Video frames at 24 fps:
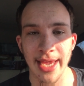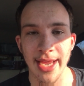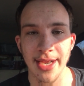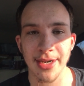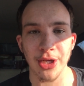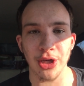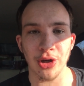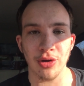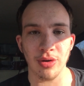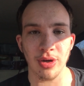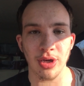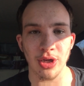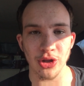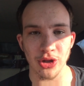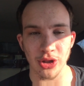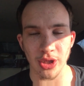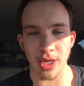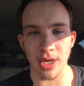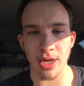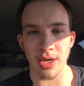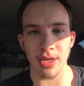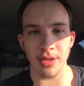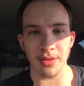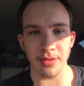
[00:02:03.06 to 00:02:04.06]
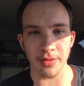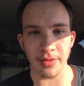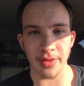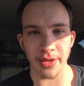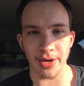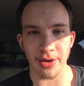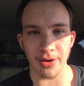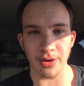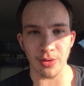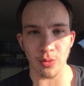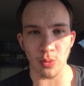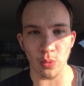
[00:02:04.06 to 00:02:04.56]
Candy Crush on
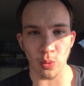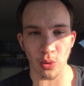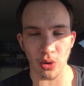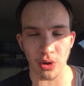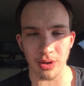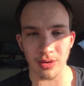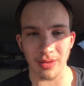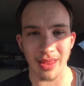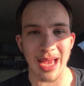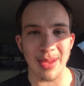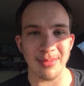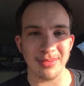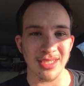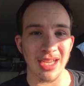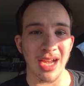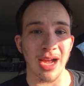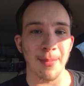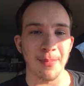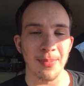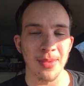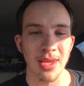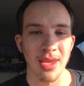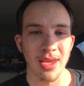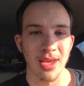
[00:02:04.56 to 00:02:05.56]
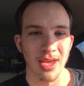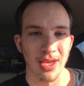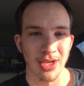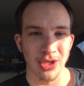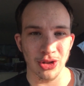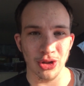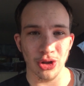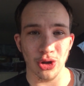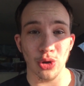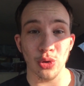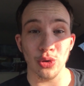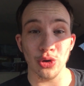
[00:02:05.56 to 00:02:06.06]
their work laptop.
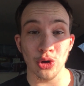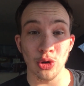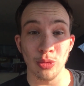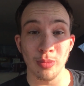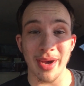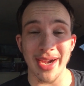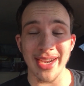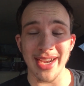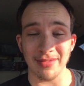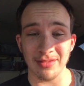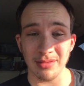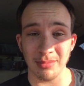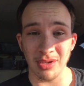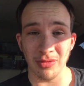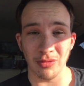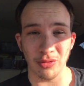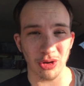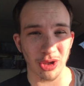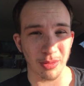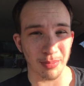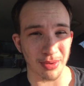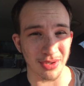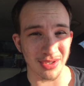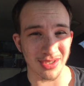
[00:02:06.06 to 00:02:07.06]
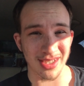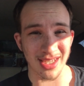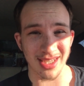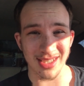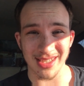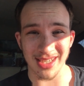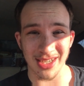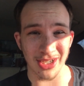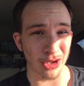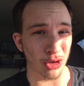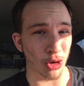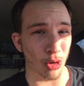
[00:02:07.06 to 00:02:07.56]
So you might have to be really
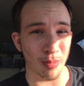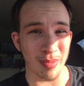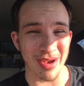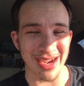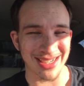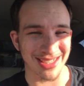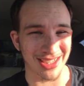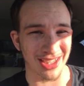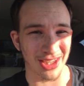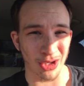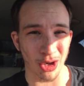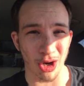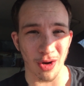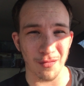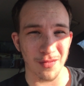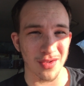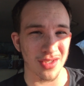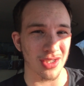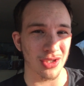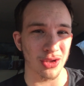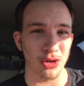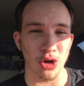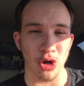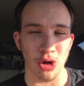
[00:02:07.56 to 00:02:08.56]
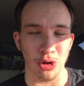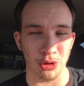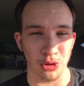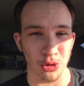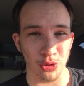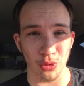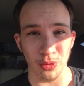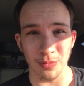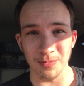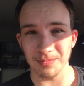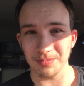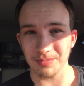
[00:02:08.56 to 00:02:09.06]
persistent and go back to the office and talk
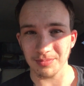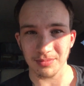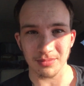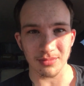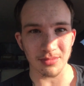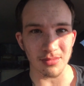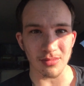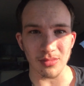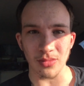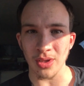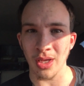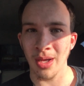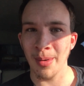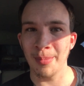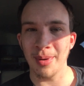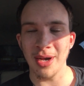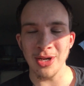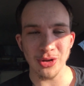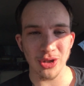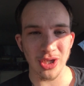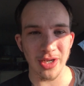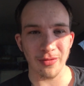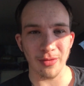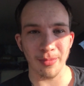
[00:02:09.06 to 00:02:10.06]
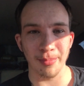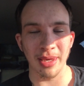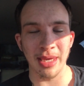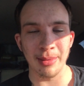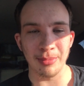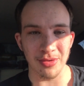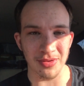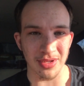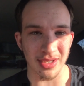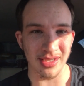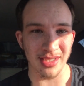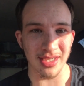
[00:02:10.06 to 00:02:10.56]
to a bunch of different
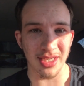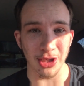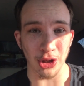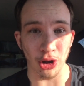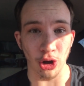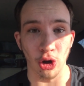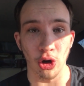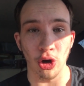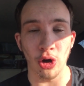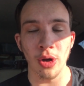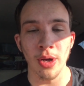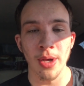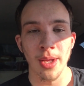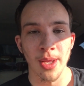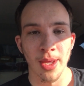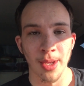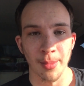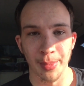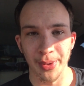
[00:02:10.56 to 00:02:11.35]
people in the city hall.